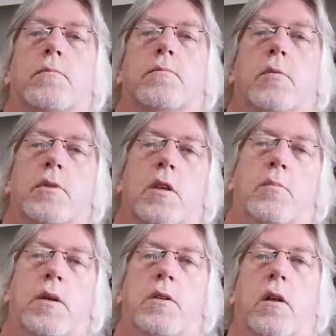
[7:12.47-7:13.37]
probably their
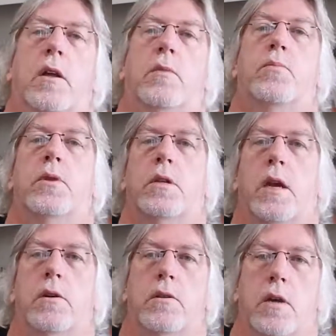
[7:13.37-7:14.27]
best lineup when
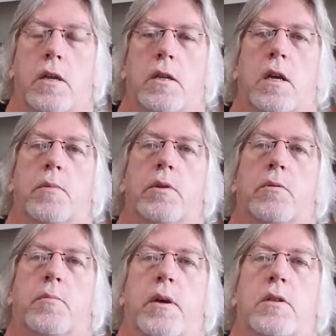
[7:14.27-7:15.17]
Gary Thane came in
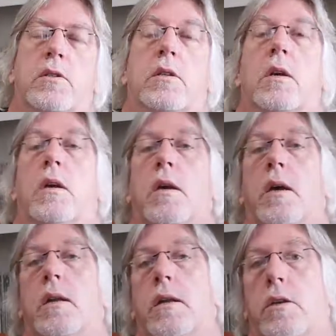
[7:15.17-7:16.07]
on bass
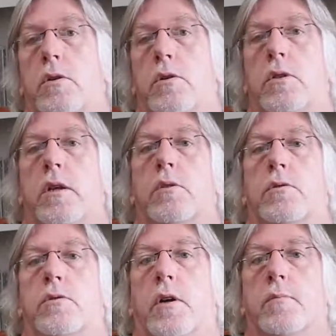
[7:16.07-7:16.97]
and Lee Kerslake
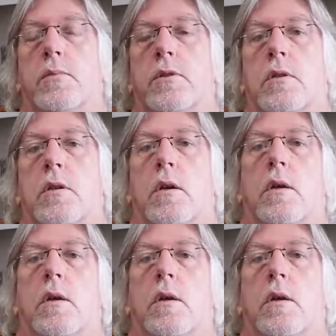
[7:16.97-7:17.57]
on drums.